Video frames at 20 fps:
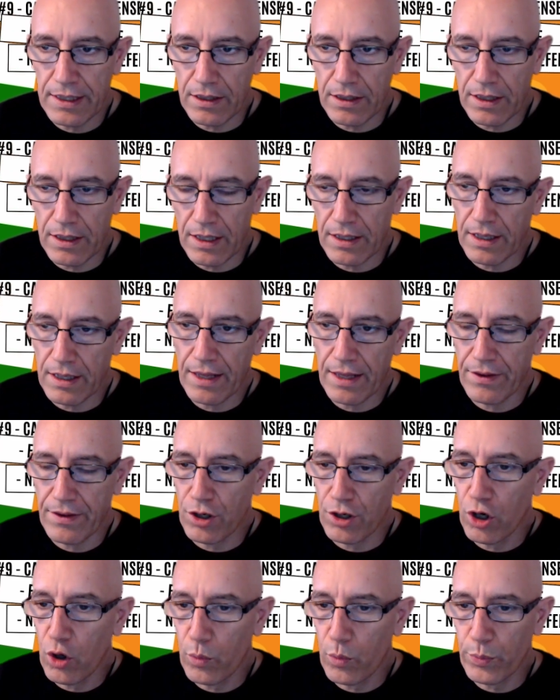other
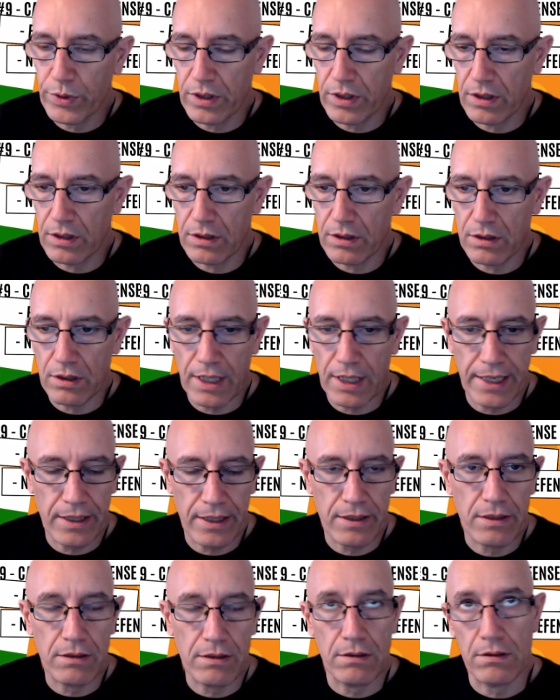opening like
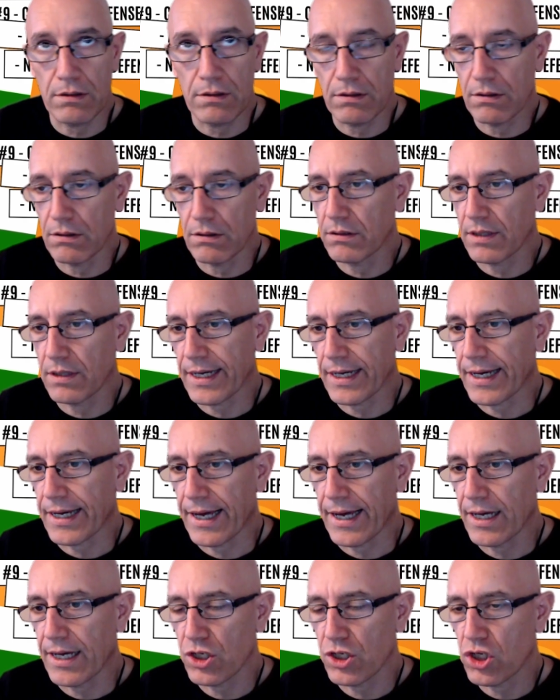
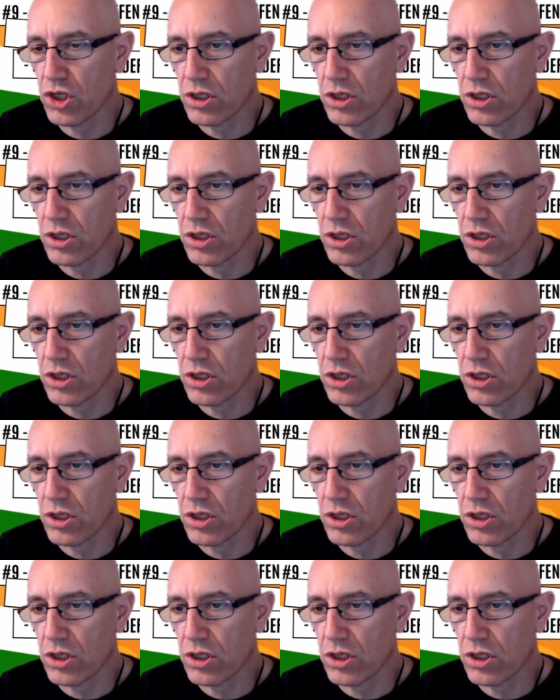Tahash.